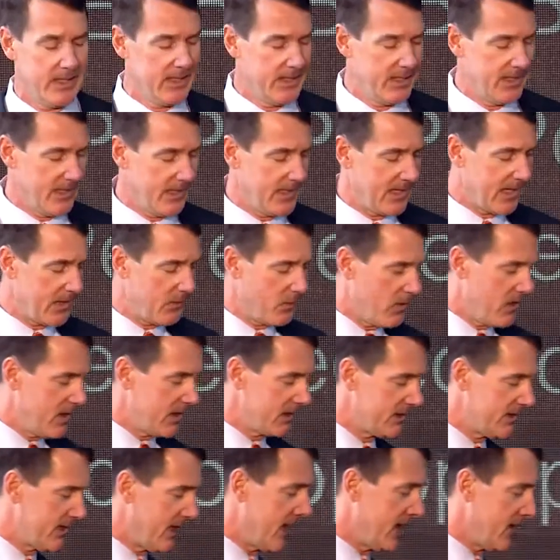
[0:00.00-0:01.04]
And I walked
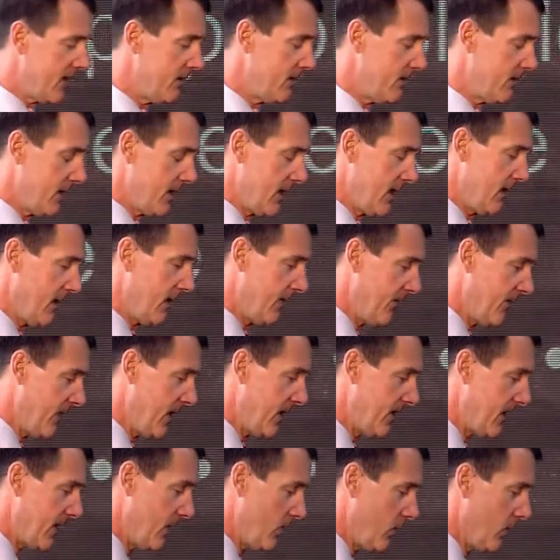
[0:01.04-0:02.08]
down onto 5th
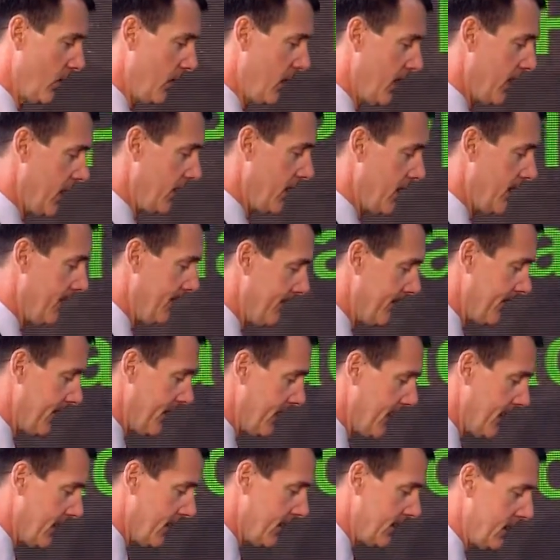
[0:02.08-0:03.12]
and Wood,
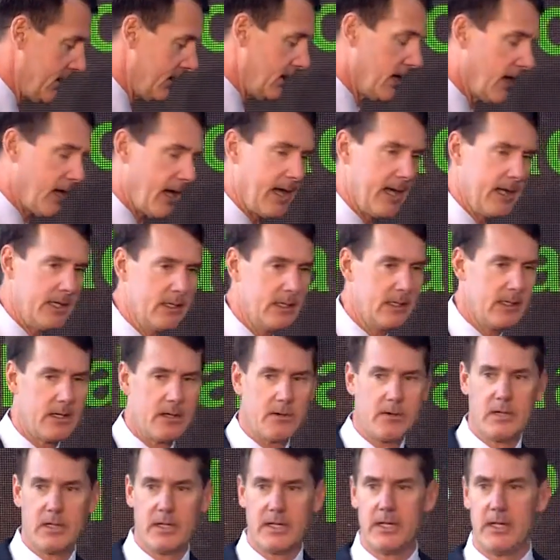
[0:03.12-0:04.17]
and I
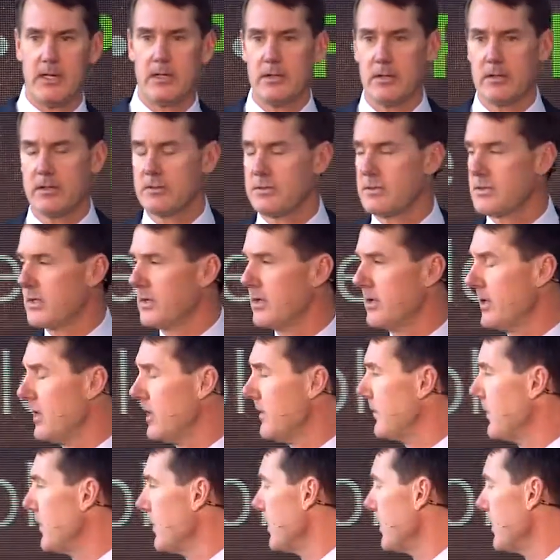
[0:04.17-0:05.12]
literally turn all 4